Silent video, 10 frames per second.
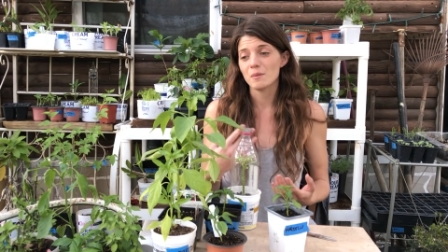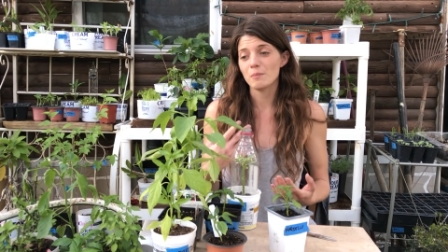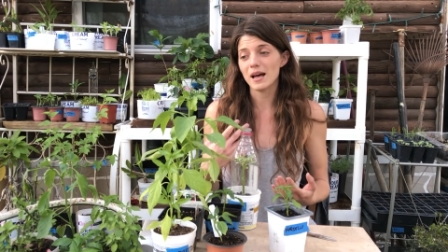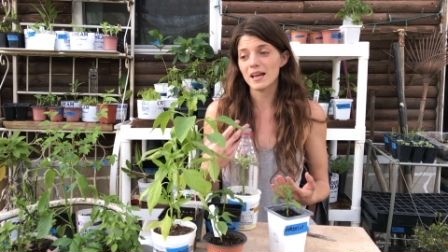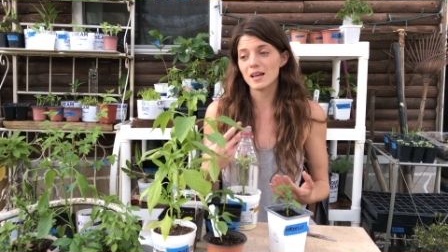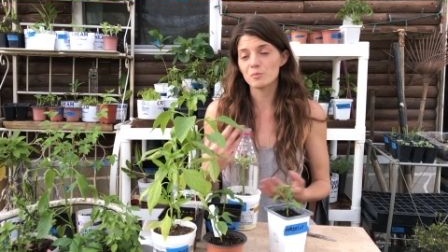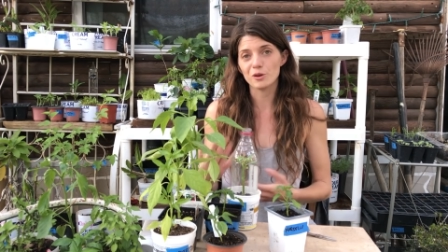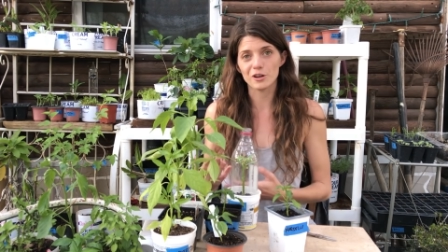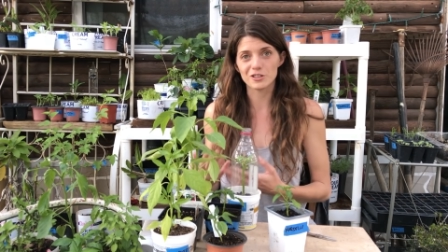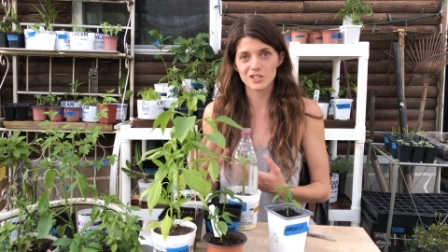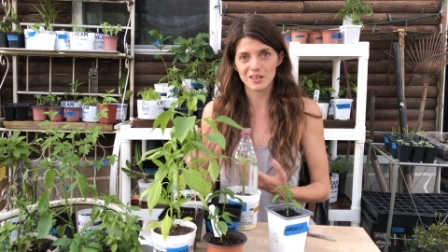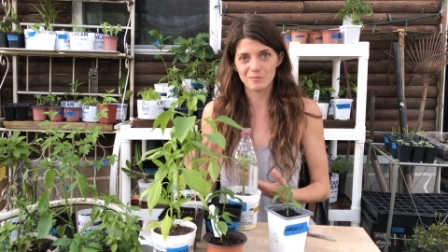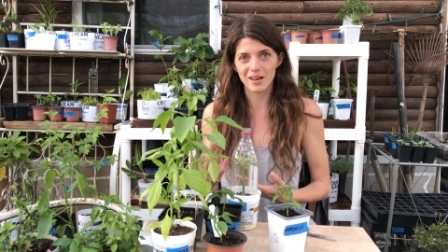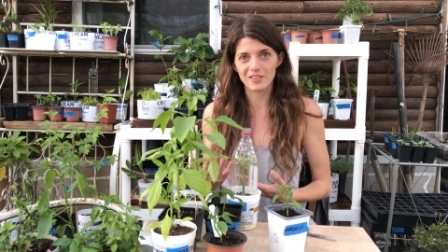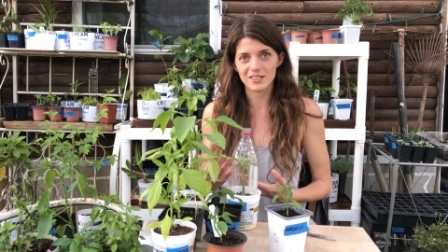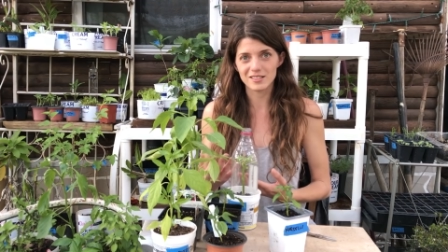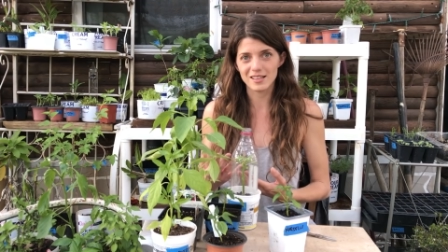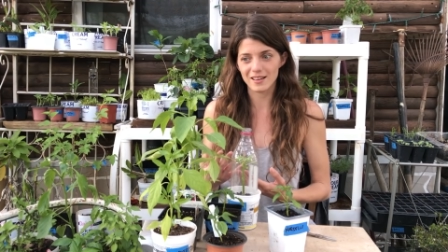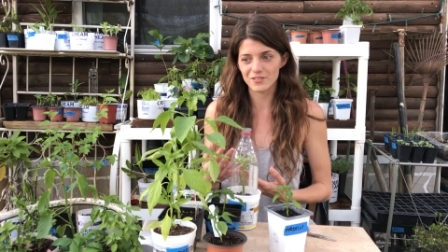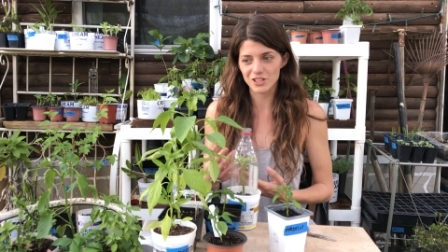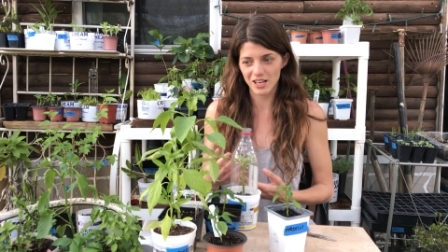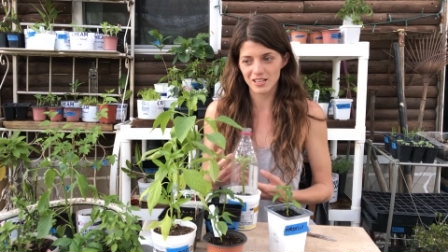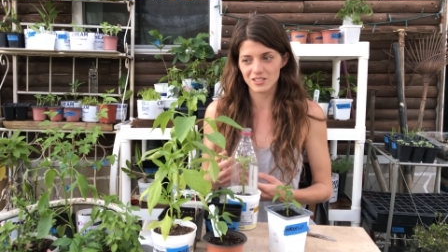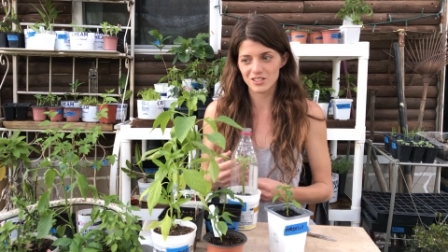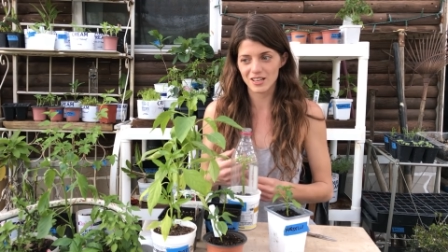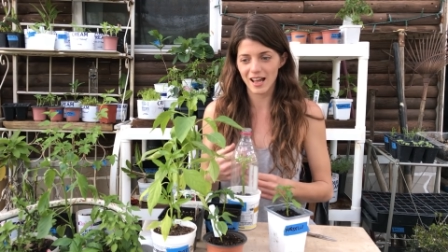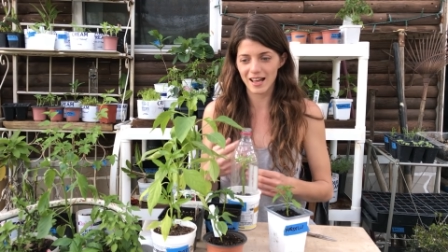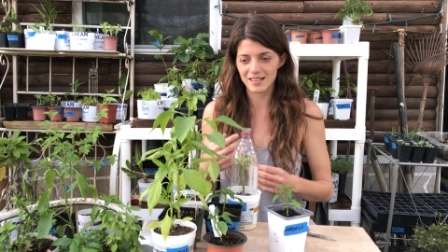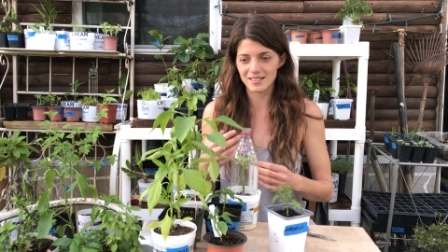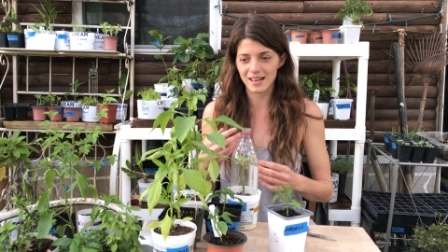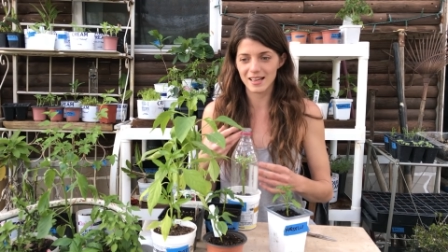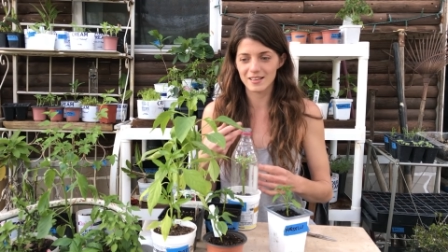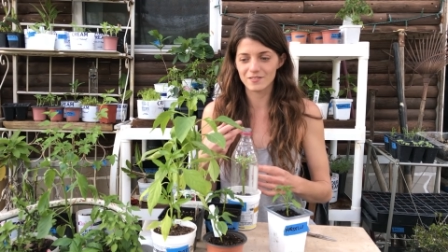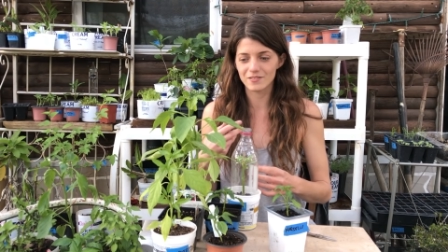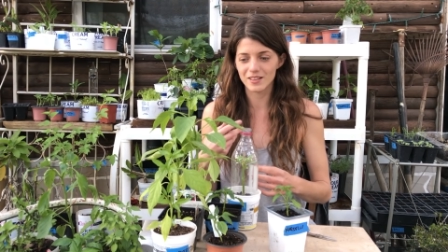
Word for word: my approach and methods have changed as I've